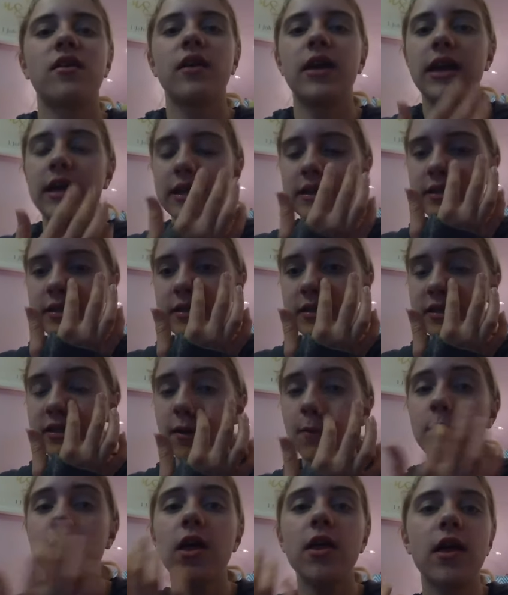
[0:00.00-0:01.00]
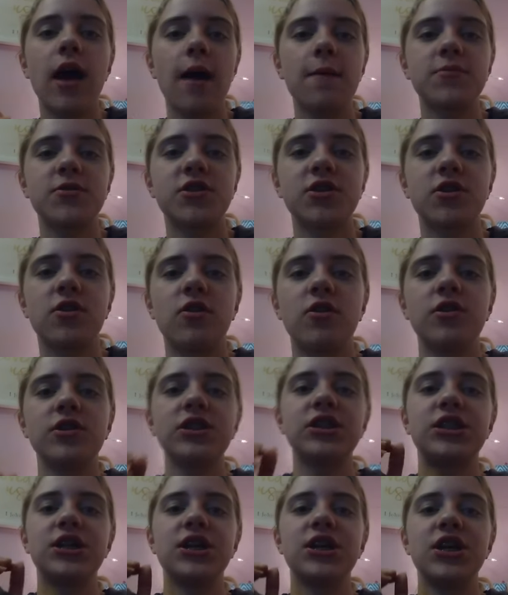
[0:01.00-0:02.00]
it some of the
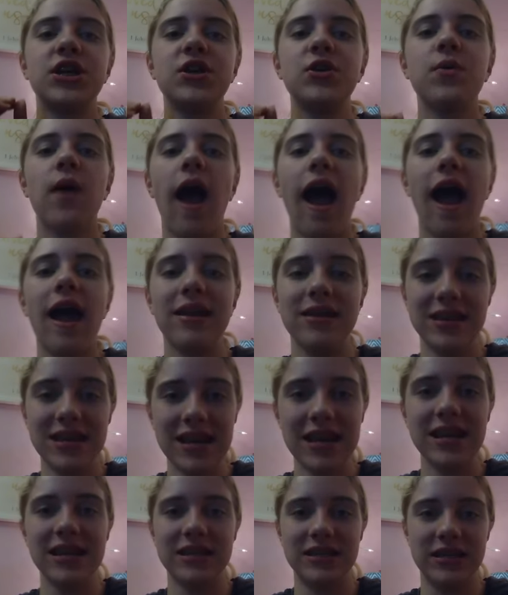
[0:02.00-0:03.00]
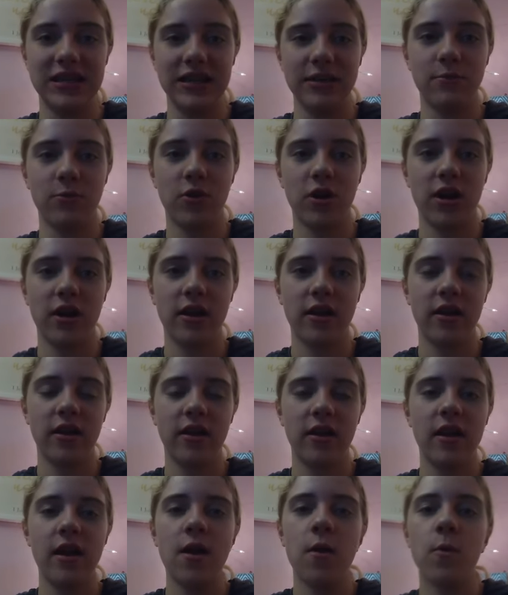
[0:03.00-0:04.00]
obstacles you need teamwork.
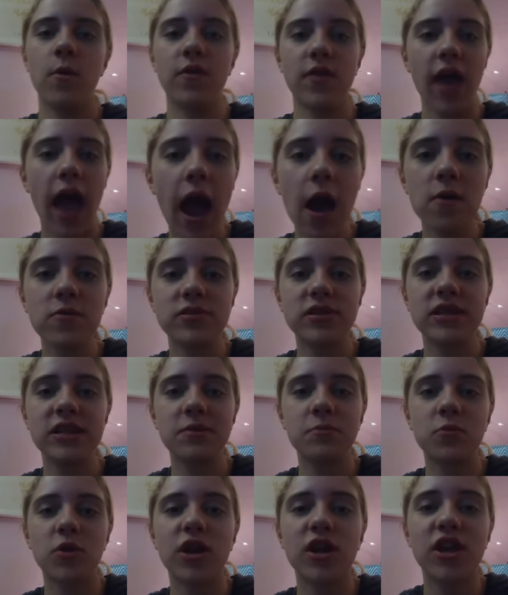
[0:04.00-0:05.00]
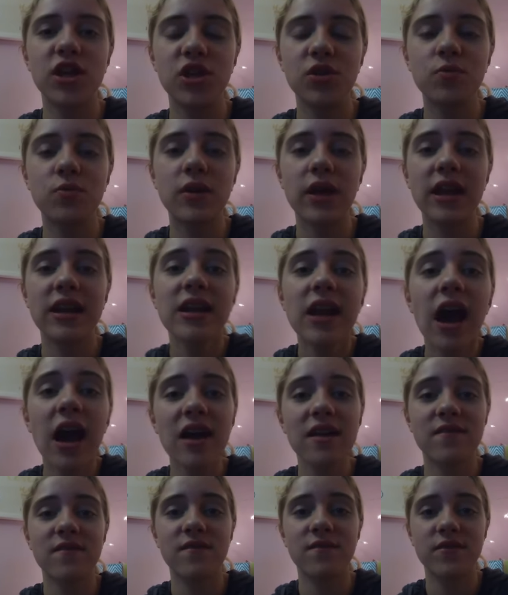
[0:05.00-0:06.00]
Without teamwork, you
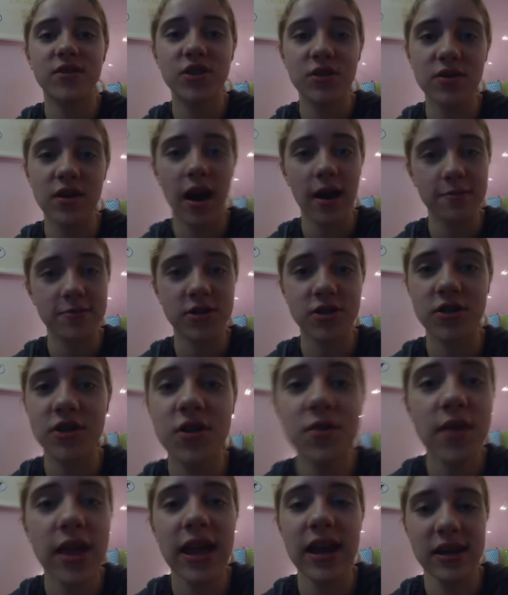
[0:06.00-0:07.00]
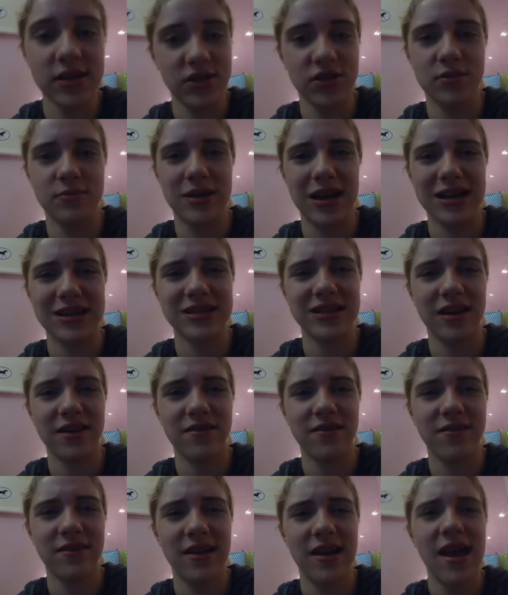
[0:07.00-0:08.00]
cannot do the obstacle. You can't do it by
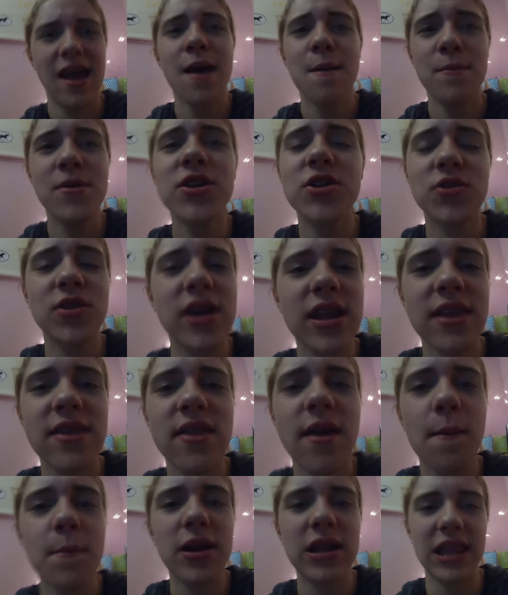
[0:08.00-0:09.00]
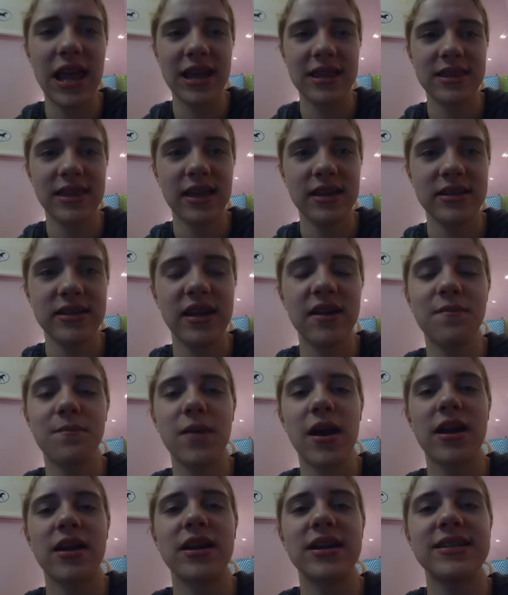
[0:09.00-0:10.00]
yourself. Majority of them are like that. Tough
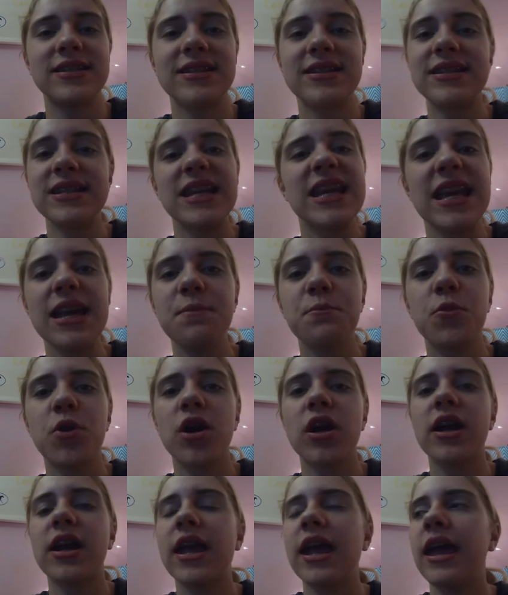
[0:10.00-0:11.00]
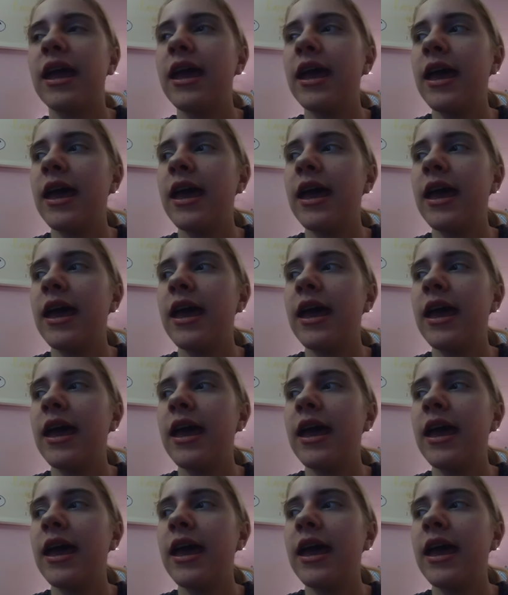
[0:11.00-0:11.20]
Mudder is teamwork.